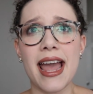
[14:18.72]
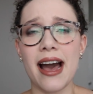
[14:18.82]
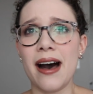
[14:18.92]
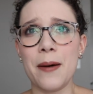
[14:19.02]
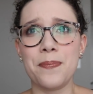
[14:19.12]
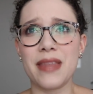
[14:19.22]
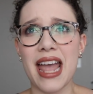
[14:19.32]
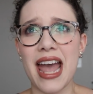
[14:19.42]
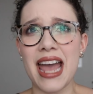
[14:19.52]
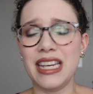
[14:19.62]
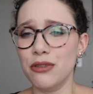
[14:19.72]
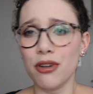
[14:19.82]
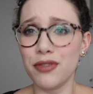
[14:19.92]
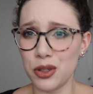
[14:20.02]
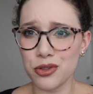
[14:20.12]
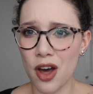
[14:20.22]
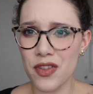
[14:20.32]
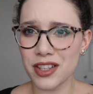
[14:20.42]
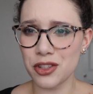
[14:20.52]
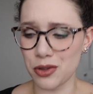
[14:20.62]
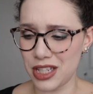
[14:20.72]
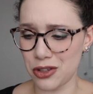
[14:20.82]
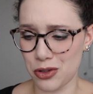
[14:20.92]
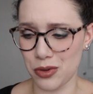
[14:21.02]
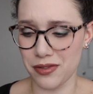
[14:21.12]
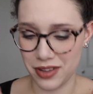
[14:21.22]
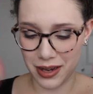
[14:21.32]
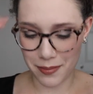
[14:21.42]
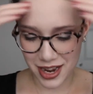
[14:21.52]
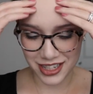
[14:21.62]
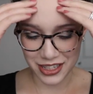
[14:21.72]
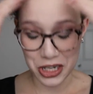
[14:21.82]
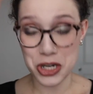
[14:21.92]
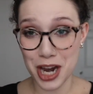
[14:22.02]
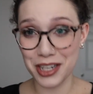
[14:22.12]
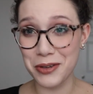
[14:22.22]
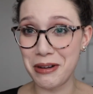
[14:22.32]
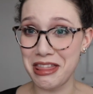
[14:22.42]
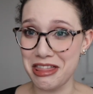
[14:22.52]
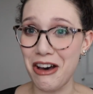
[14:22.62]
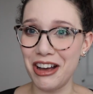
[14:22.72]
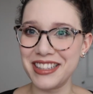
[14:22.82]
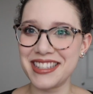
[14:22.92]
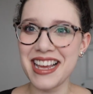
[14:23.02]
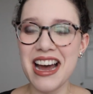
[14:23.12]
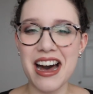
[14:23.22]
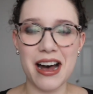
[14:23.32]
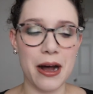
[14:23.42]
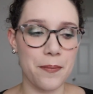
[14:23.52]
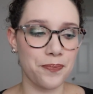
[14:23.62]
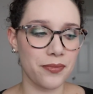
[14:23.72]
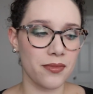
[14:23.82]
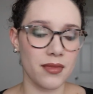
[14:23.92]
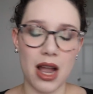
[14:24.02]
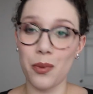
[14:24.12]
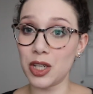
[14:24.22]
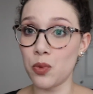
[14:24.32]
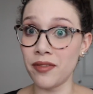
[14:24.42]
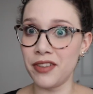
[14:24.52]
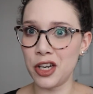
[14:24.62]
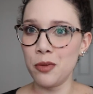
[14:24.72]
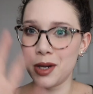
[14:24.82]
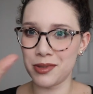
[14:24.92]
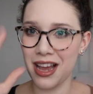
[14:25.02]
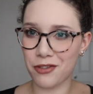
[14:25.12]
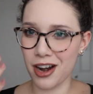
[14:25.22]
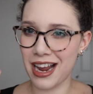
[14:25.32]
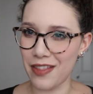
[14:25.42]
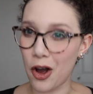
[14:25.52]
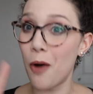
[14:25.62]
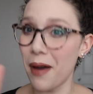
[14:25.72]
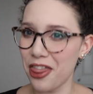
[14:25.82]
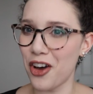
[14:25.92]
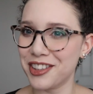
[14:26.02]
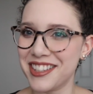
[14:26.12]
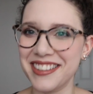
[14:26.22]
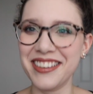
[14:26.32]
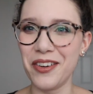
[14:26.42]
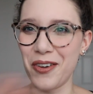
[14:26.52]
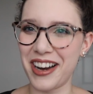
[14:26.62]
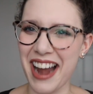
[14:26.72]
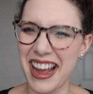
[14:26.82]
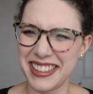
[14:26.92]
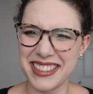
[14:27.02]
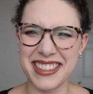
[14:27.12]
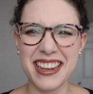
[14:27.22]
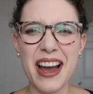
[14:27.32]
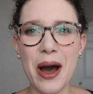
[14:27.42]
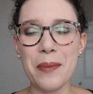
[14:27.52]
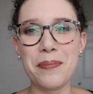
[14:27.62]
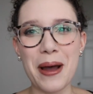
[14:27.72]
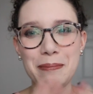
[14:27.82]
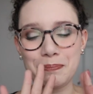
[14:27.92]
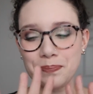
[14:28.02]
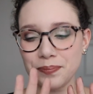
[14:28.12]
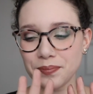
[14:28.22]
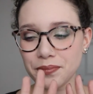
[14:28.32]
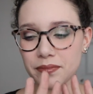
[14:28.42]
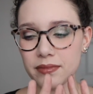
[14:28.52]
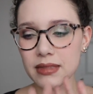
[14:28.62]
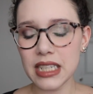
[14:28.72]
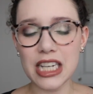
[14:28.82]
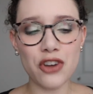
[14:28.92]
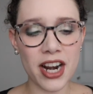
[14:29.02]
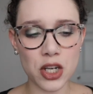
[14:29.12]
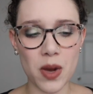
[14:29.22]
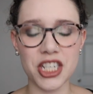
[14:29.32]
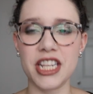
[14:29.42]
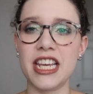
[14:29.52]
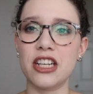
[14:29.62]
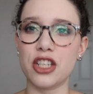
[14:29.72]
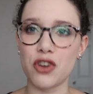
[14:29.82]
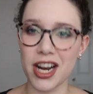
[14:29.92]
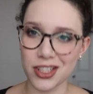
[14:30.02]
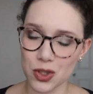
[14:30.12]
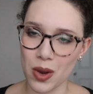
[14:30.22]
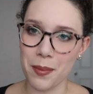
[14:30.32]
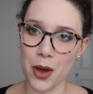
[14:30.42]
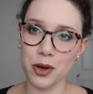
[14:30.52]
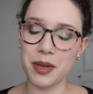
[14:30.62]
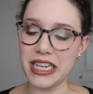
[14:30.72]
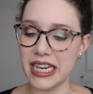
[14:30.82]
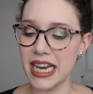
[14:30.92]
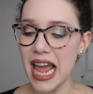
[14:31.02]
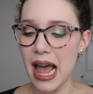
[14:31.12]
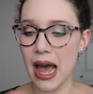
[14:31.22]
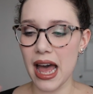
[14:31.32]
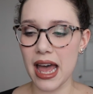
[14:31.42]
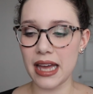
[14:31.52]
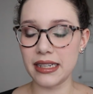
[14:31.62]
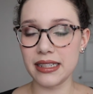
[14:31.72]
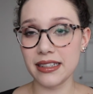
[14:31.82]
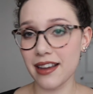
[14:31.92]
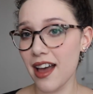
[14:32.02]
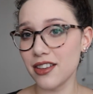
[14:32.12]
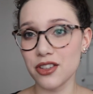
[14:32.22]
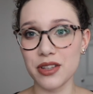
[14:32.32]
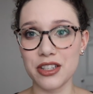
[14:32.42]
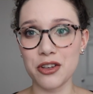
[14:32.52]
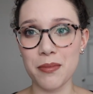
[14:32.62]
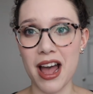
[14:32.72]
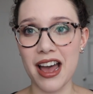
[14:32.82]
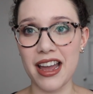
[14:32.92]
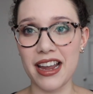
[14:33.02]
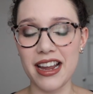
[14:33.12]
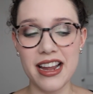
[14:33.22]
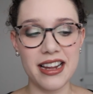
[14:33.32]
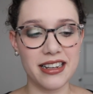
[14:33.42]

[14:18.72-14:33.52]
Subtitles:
any reviews on this, so these are sort of like my genuine thoughts. I watched one video, but it was after I had like all my thoughts organized. But I try not to watch anything because I try not to sway my own opinion. And yeah, so these are my